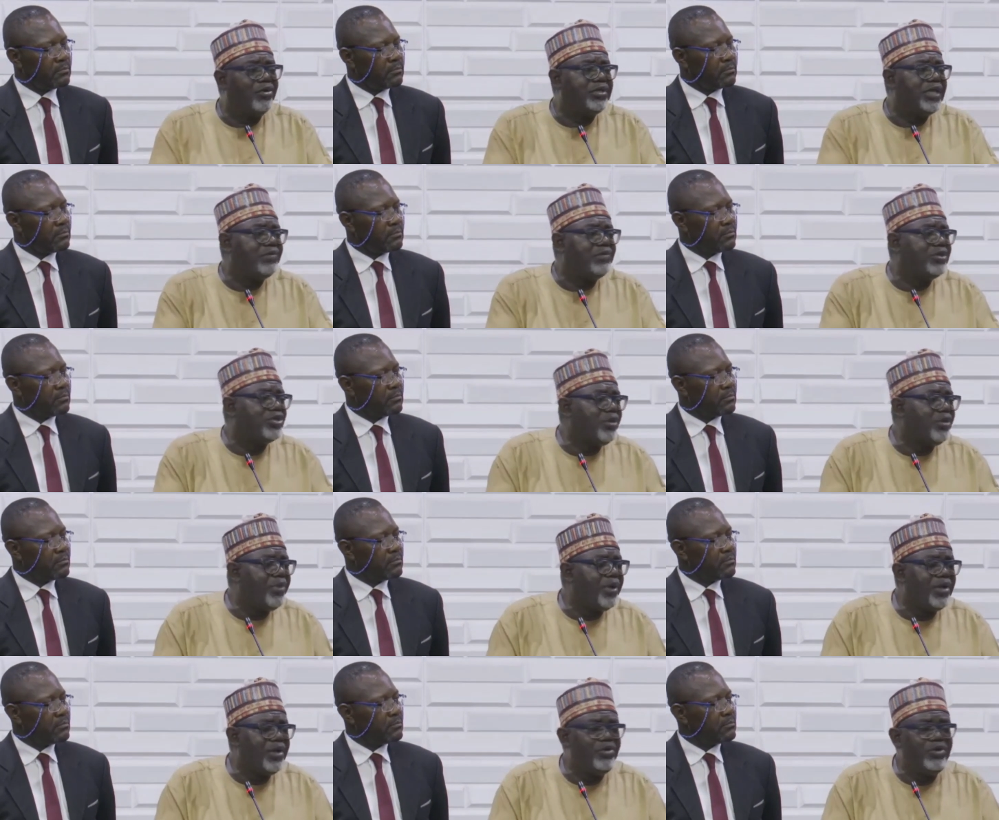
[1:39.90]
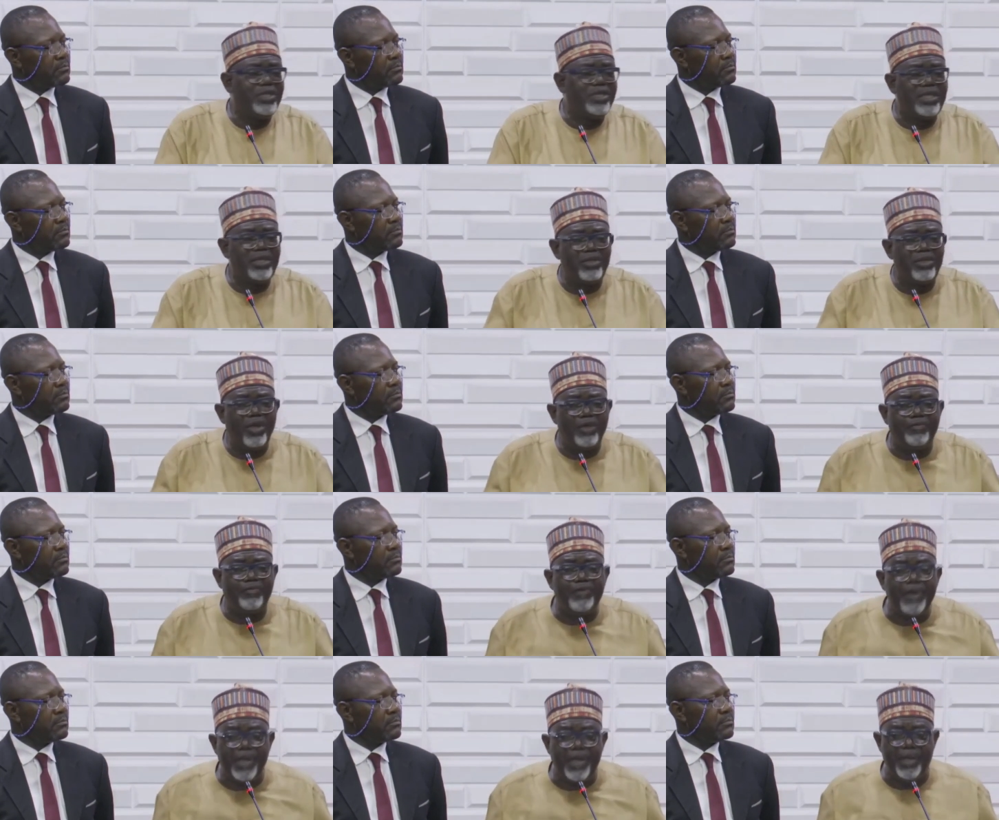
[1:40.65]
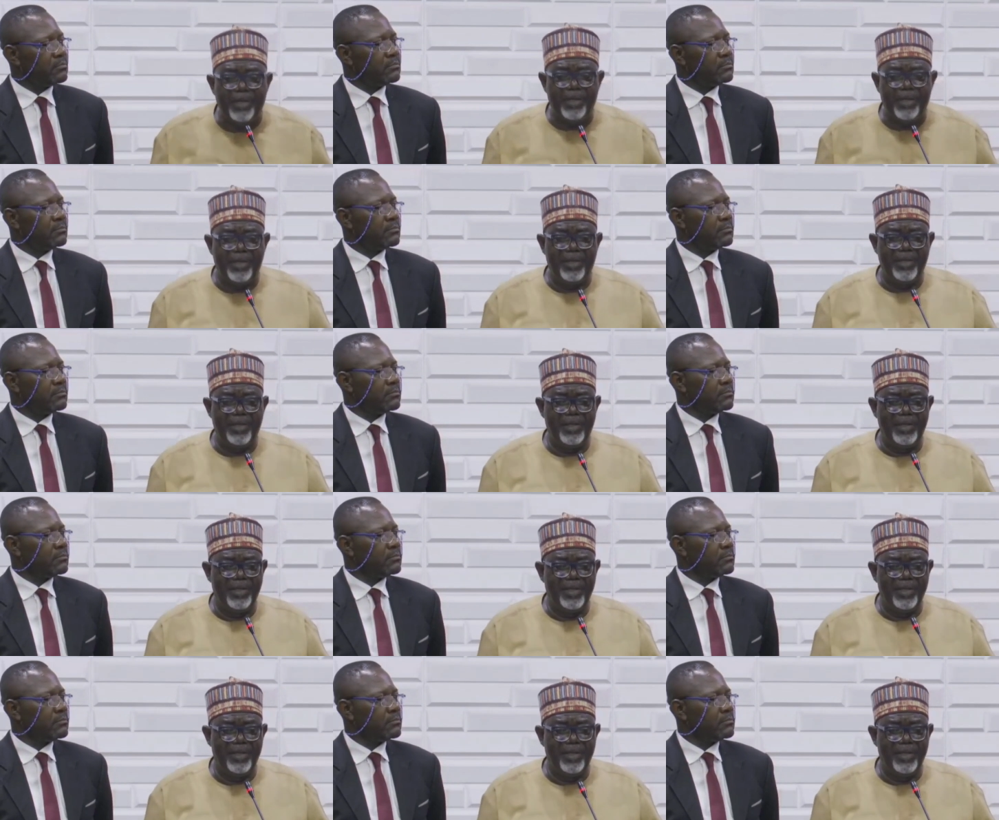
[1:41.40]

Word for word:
Speaker 1: negotiate with somebody who is not free.